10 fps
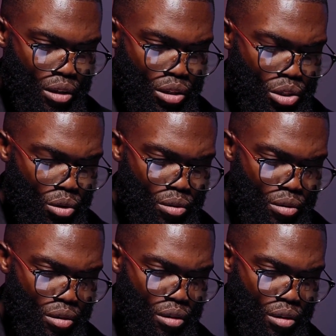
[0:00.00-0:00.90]
So
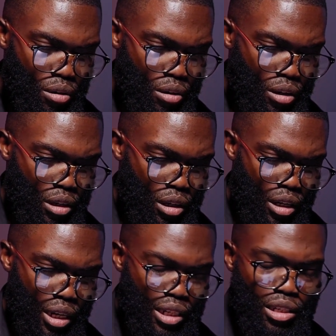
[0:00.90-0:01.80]

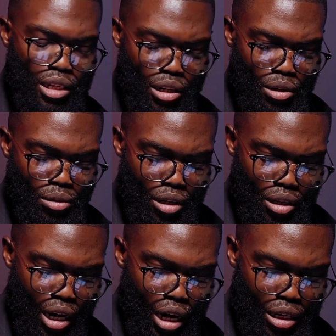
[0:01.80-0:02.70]
Let's take a
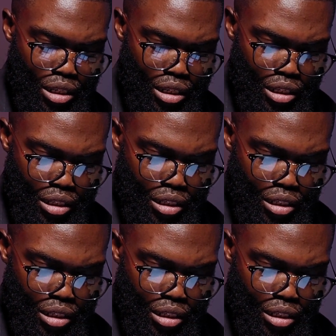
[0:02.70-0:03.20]
look at